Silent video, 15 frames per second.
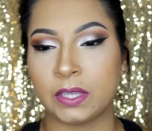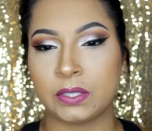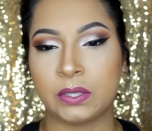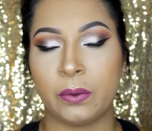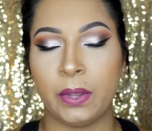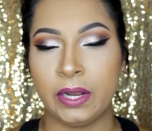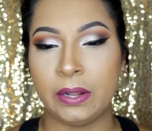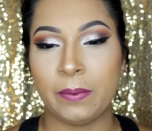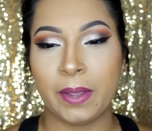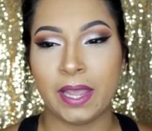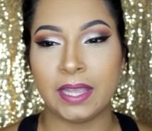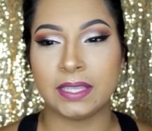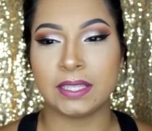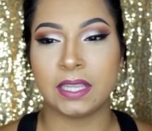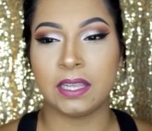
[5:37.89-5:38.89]
So
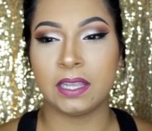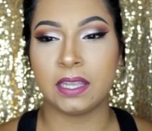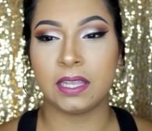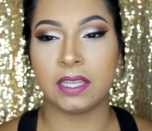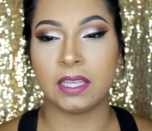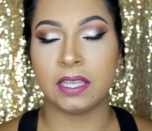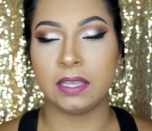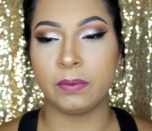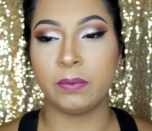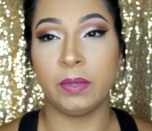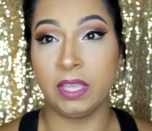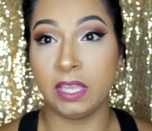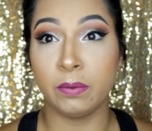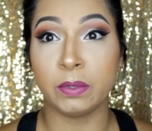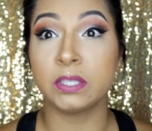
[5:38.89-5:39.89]
anyways,
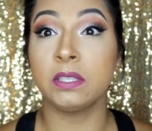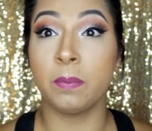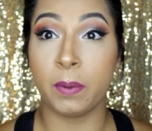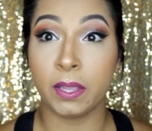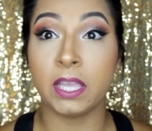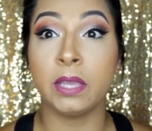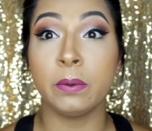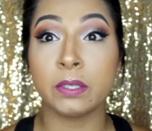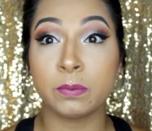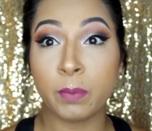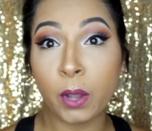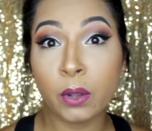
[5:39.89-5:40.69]
he was